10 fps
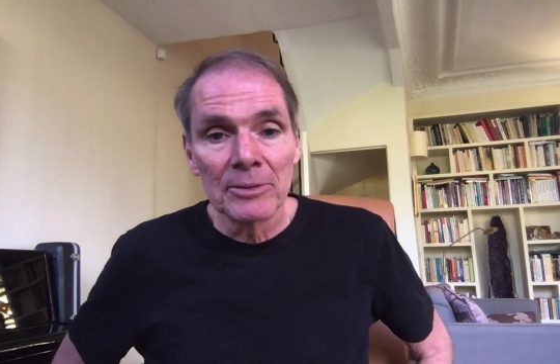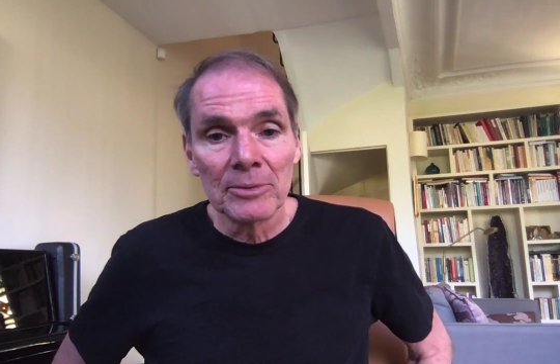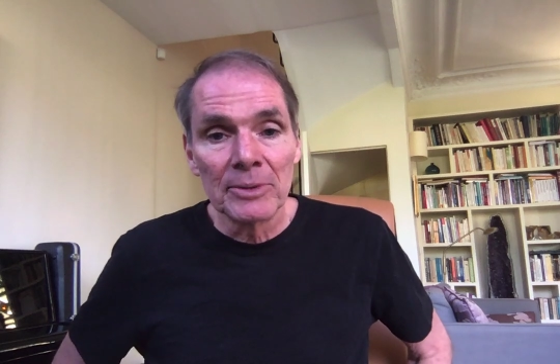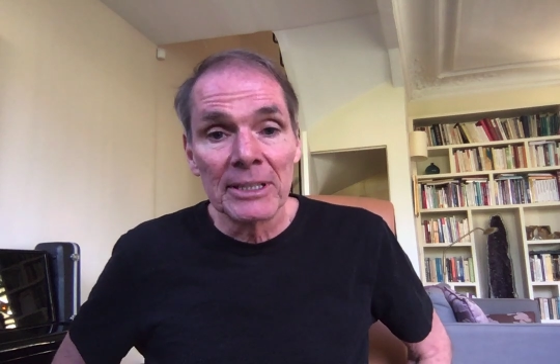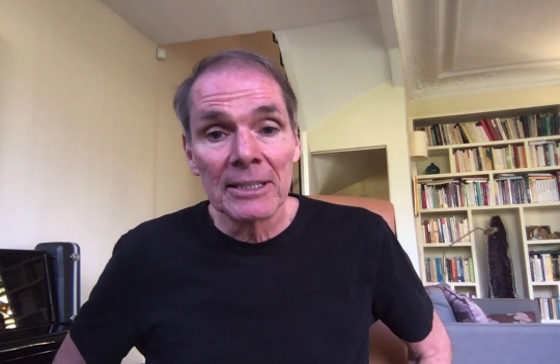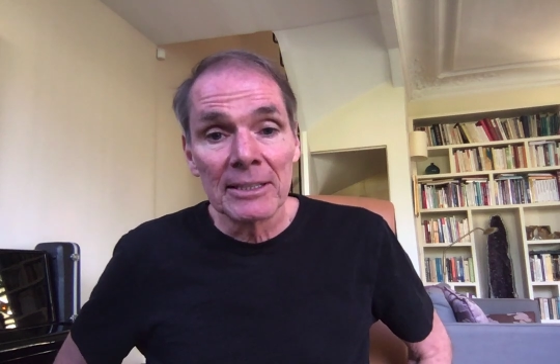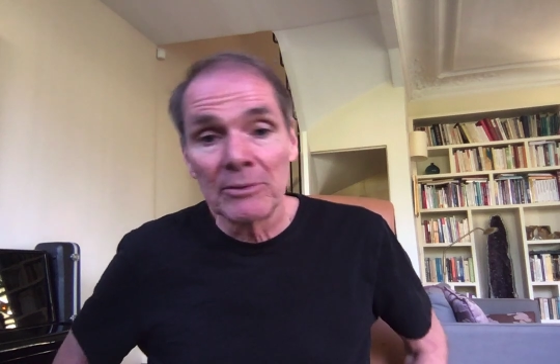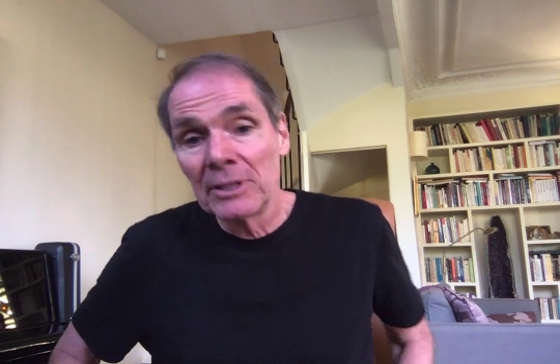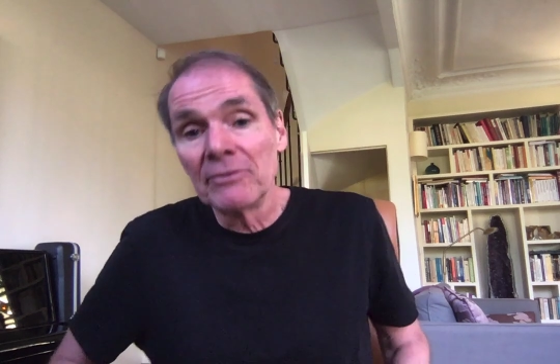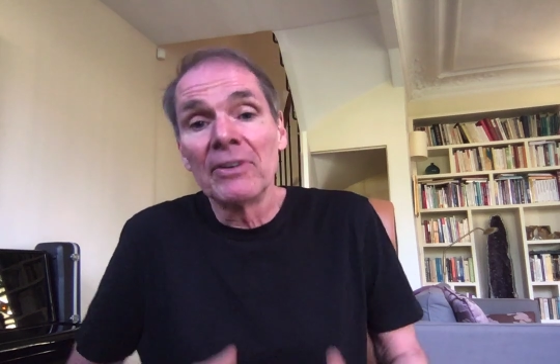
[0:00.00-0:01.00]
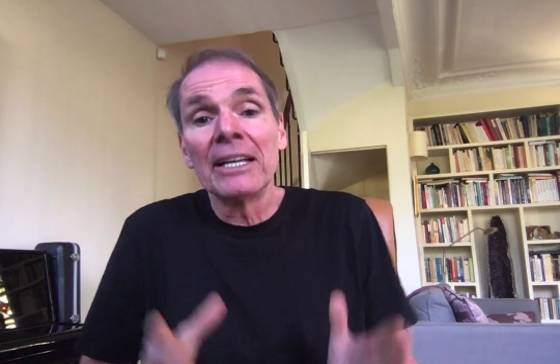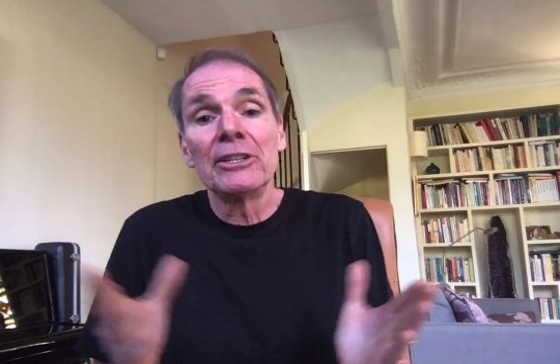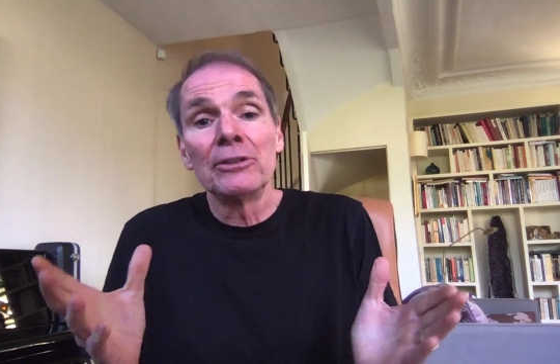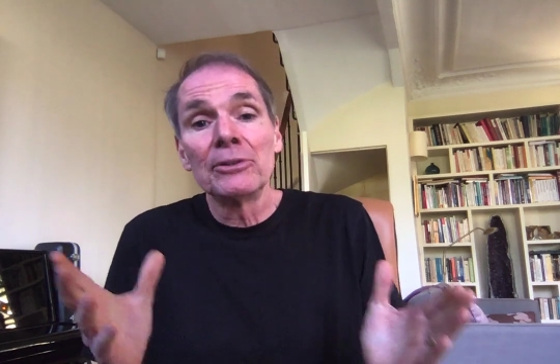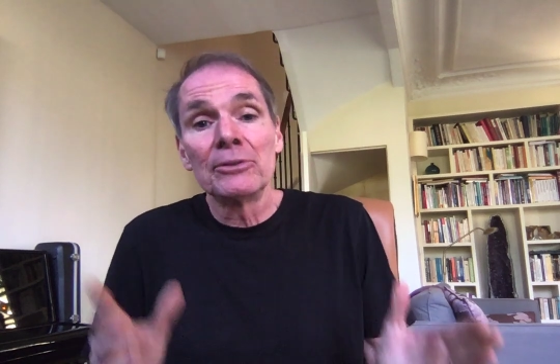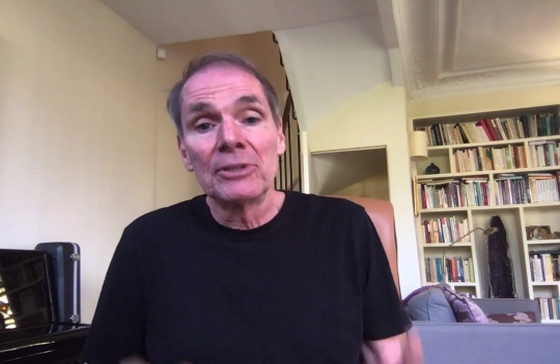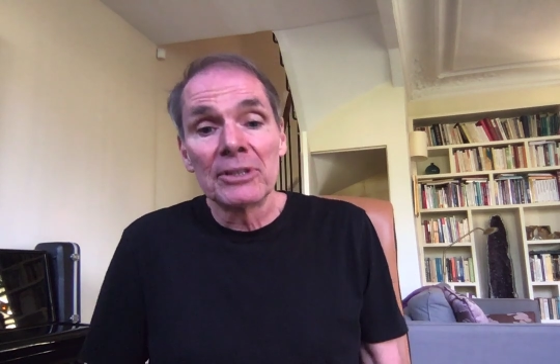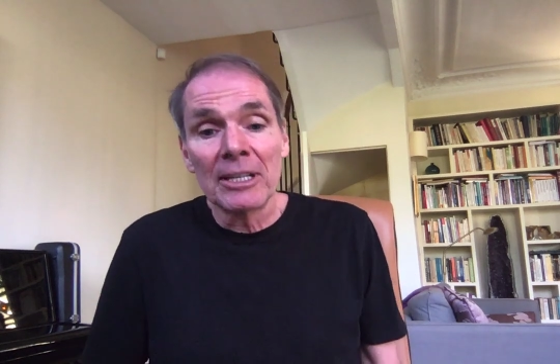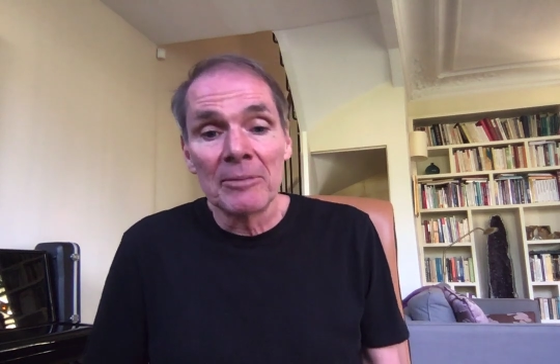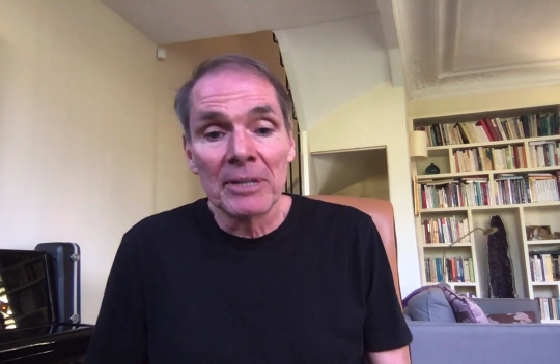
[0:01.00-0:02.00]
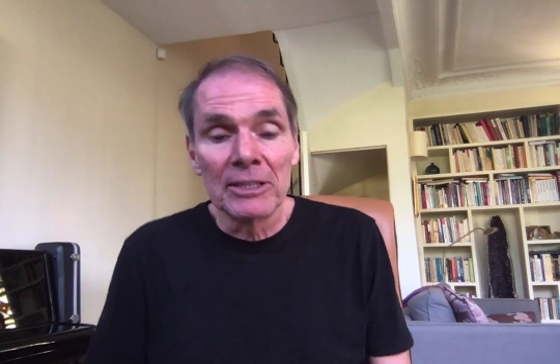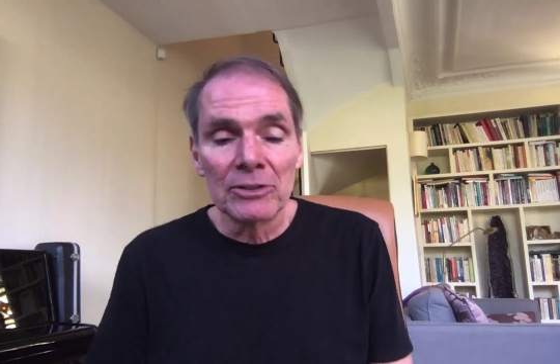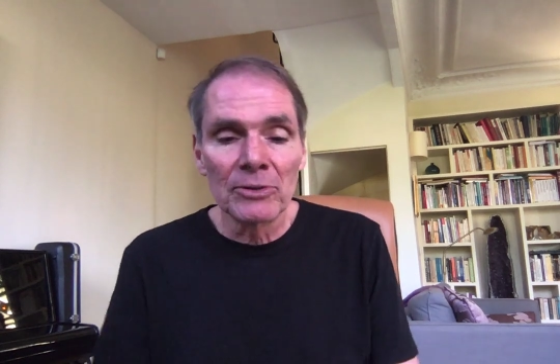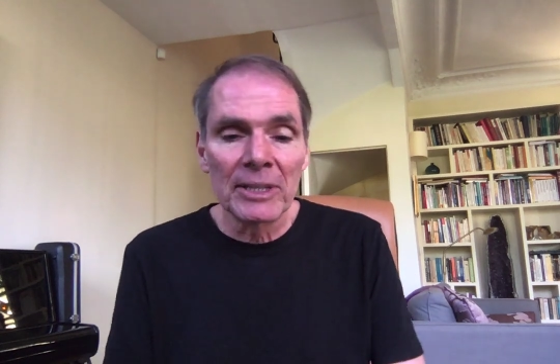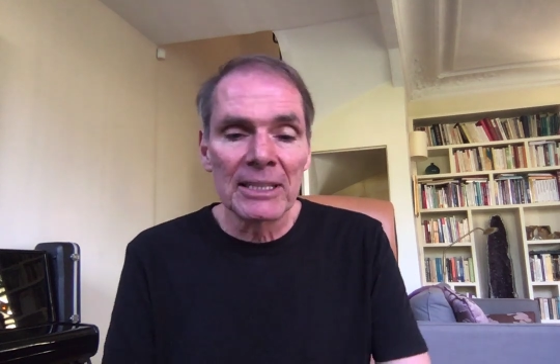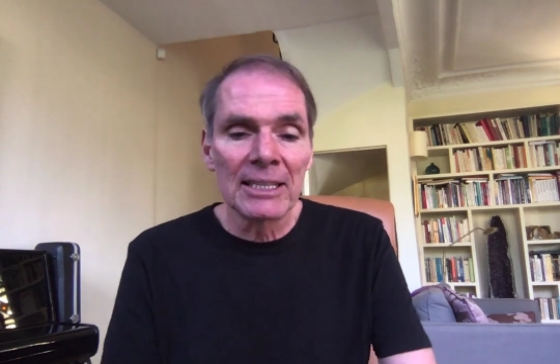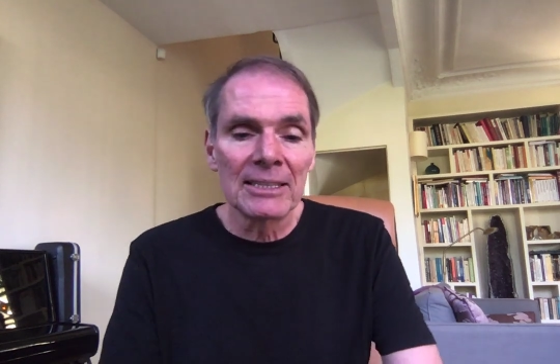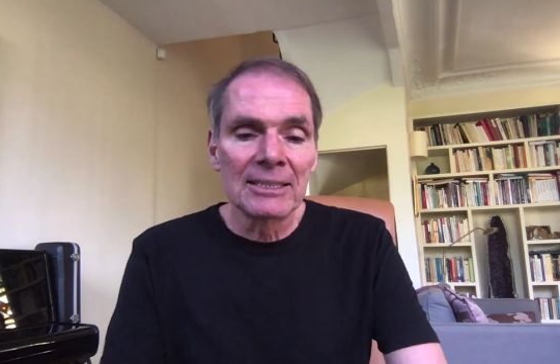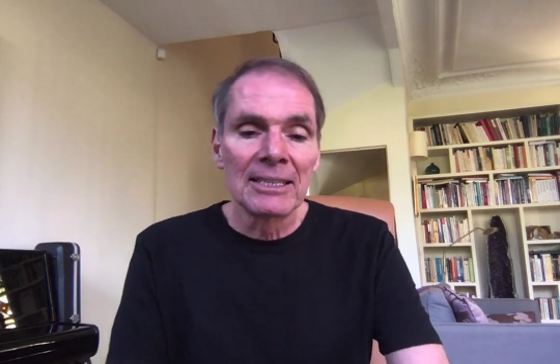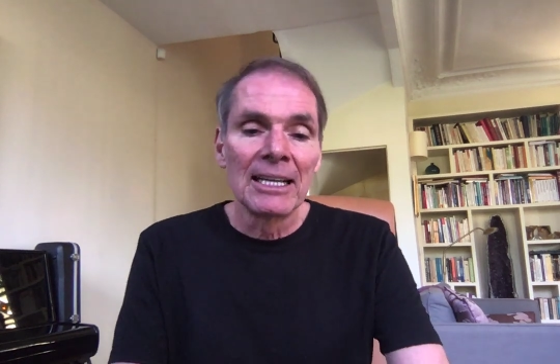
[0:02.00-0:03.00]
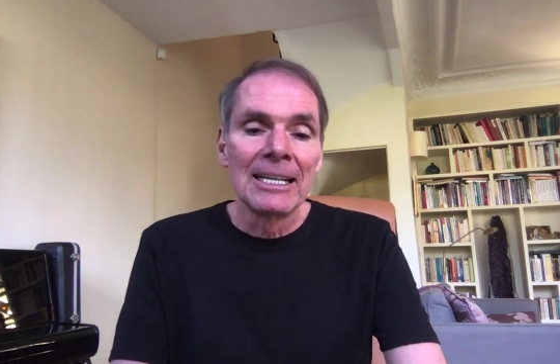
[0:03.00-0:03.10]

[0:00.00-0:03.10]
We invite you to come and join us.